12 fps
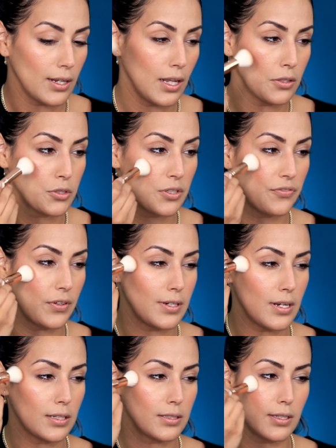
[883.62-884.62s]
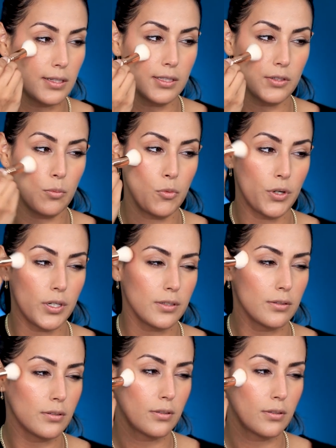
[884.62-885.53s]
It allows you to finesse it a little more.